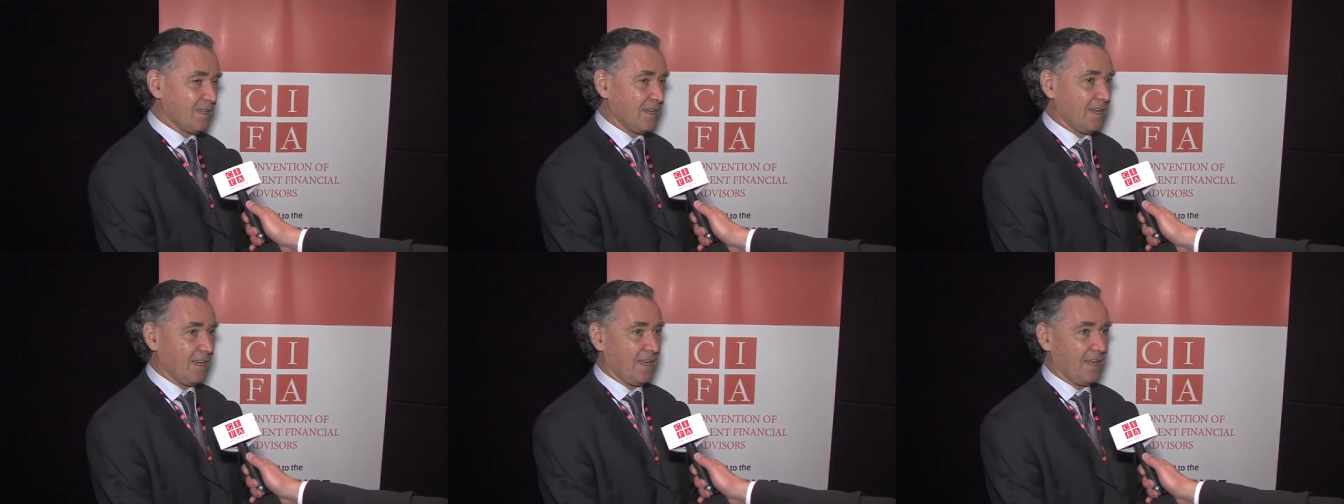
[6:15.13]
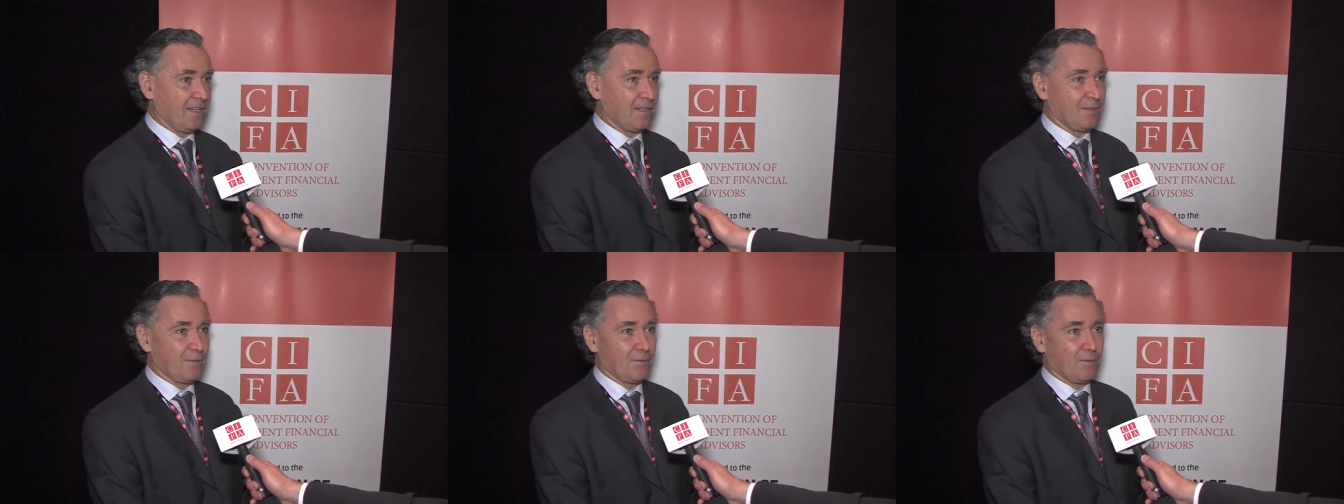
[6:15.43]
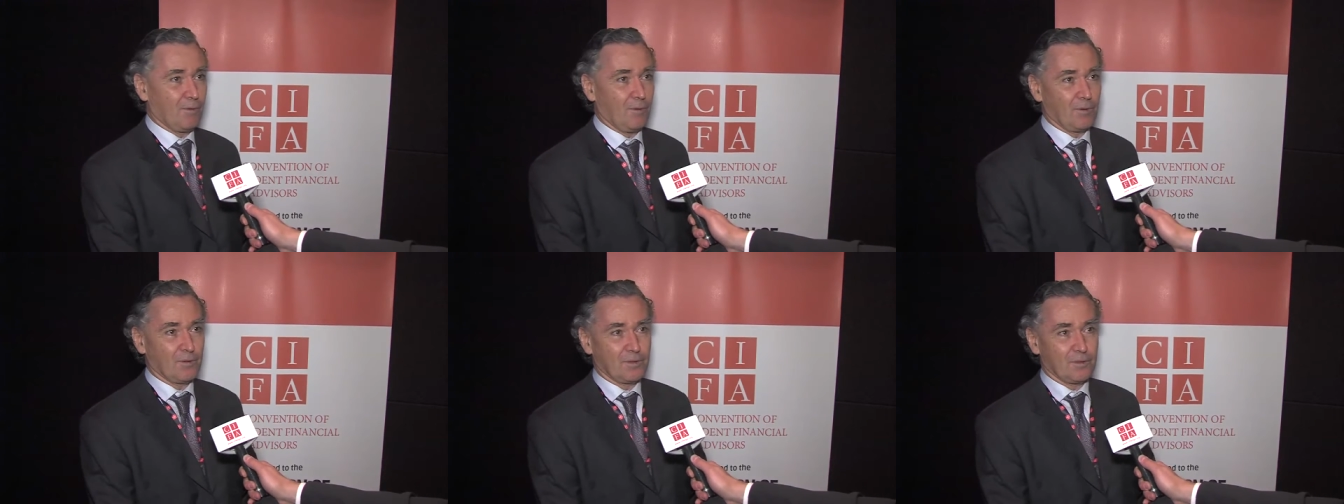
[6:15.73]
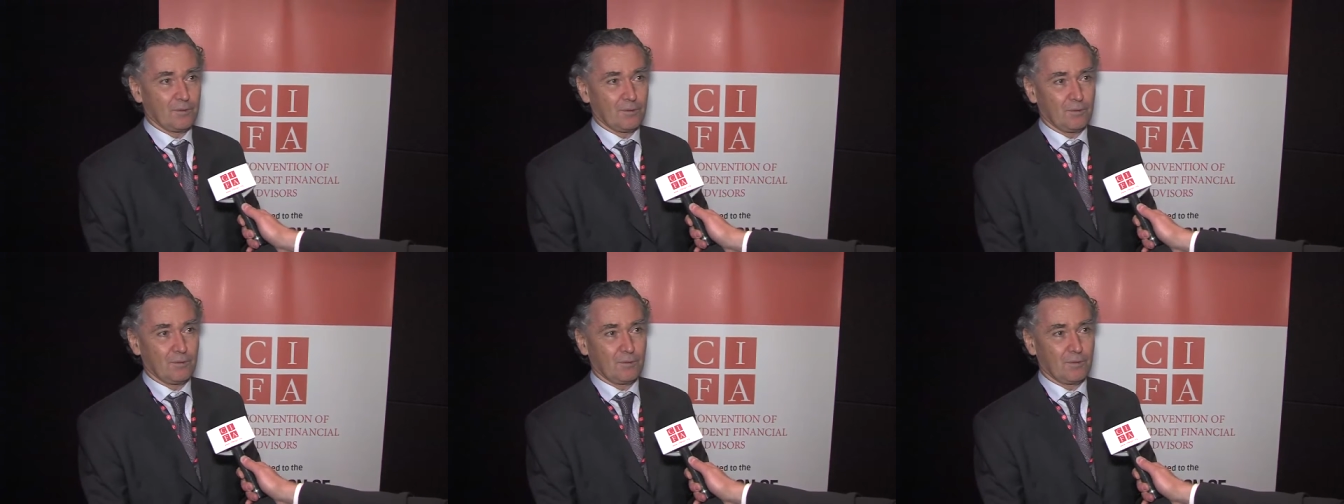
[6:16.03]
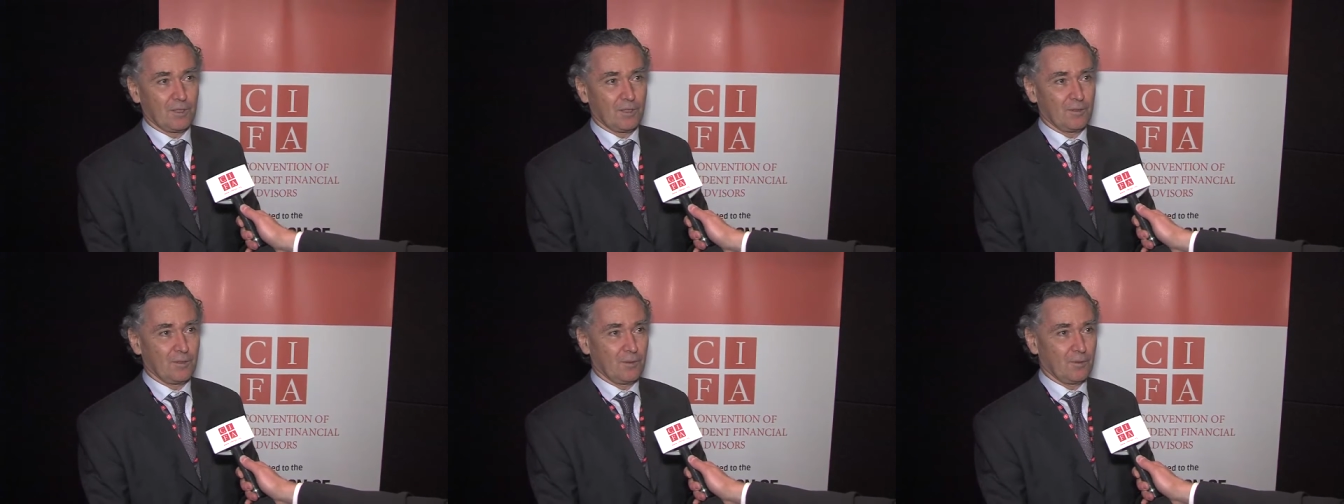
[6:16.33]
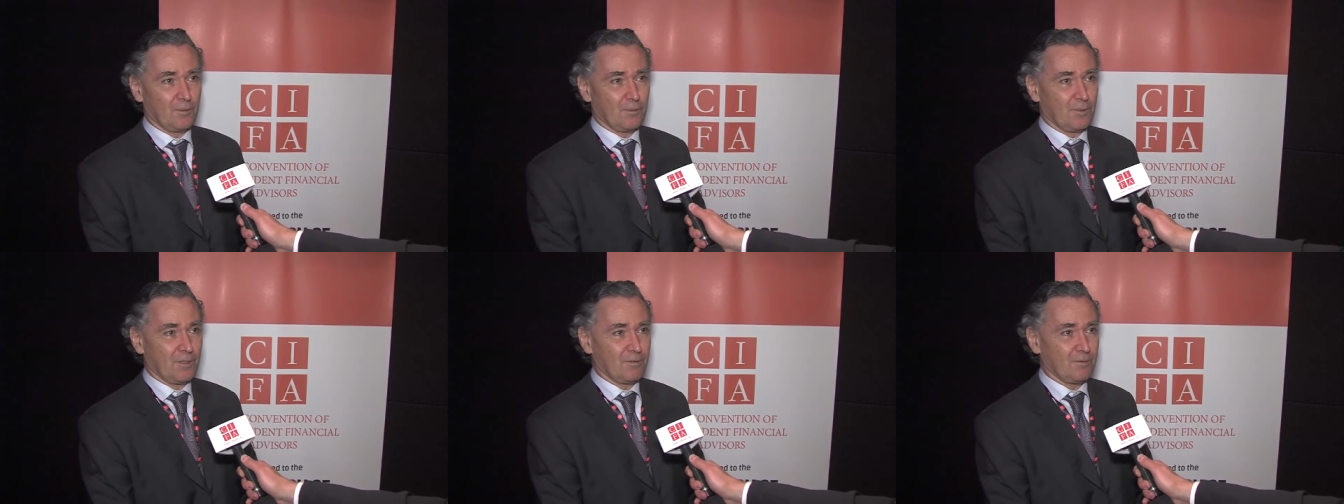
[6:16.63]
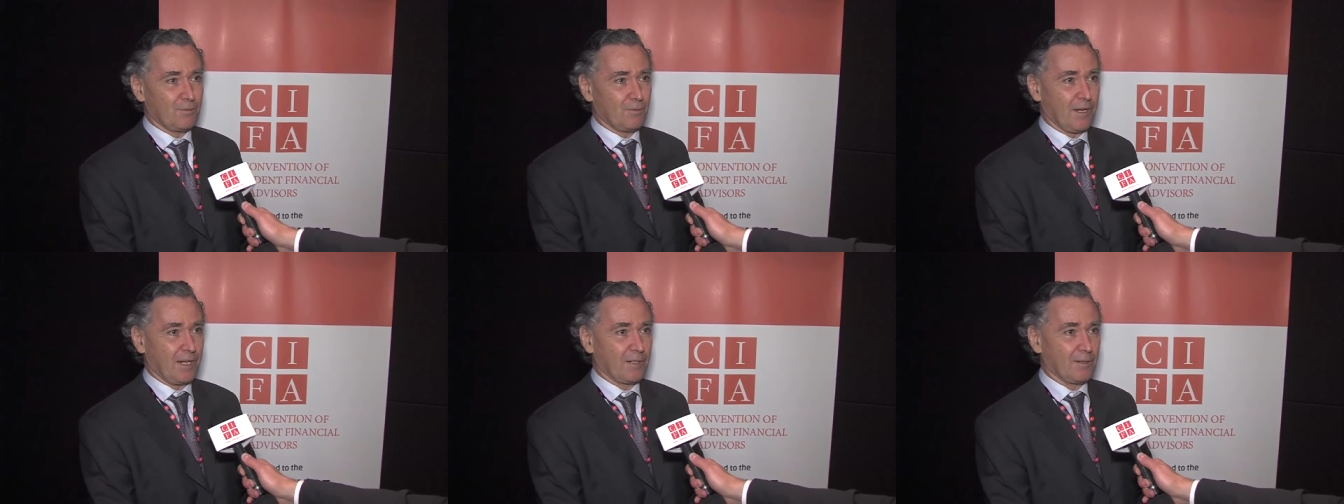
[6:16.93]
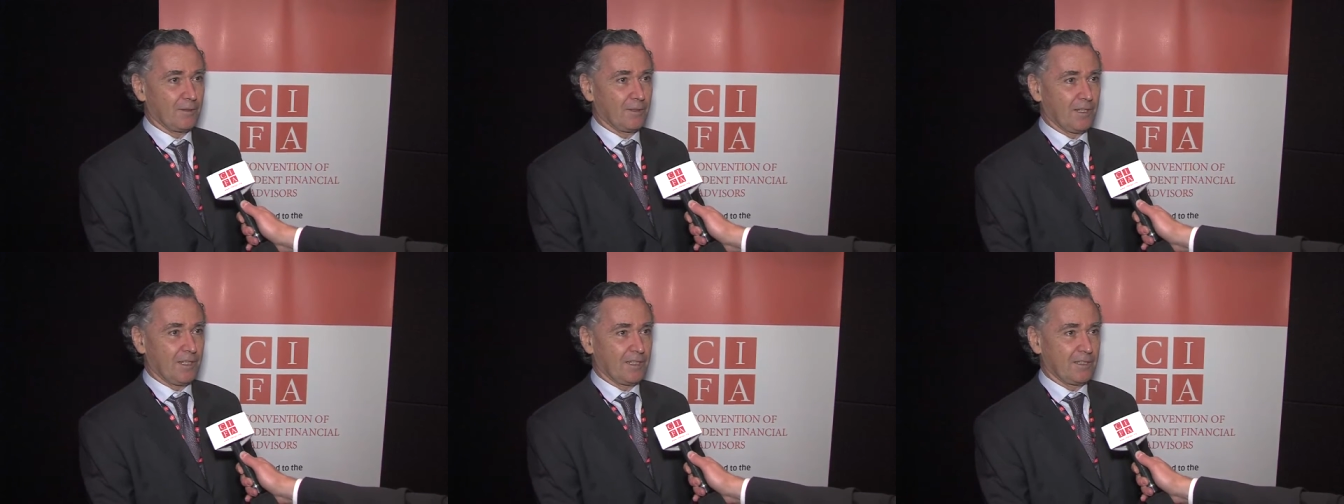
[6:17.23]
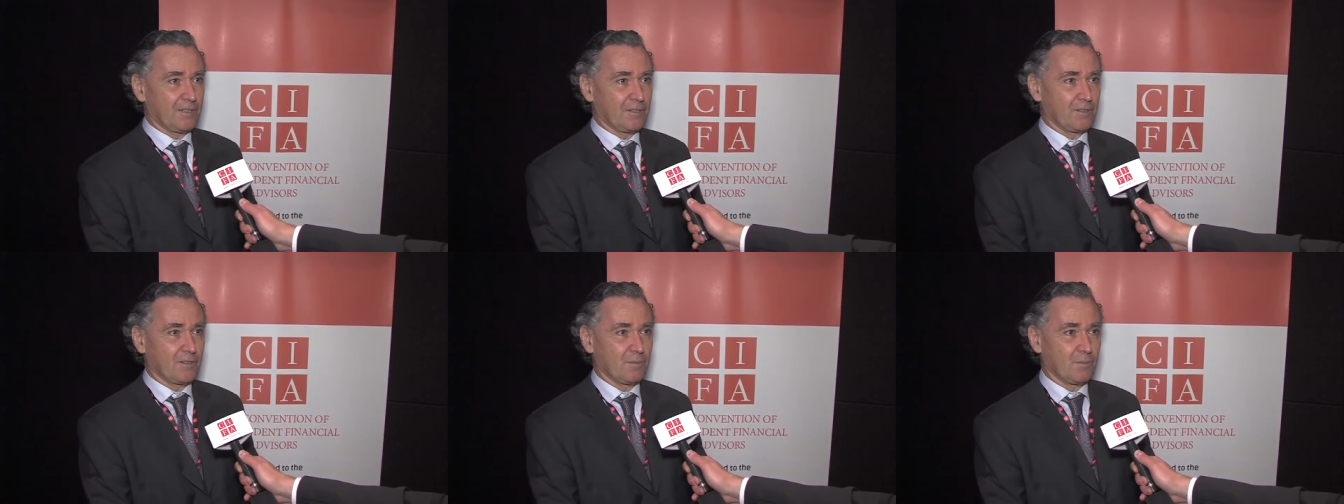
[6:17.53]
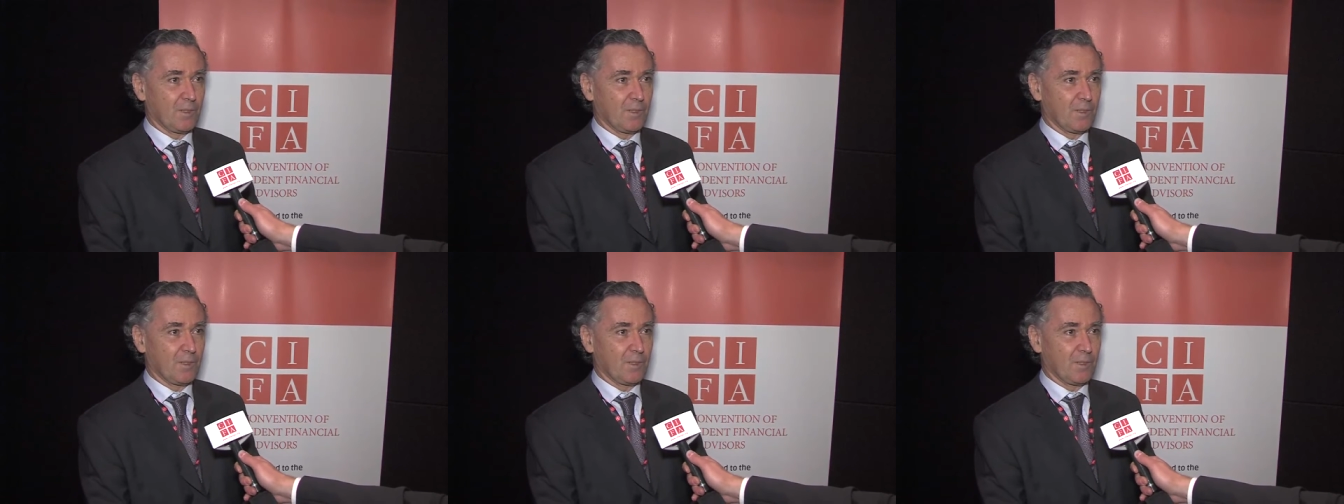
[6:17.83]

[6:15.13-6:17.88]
and also, you know, with regulators,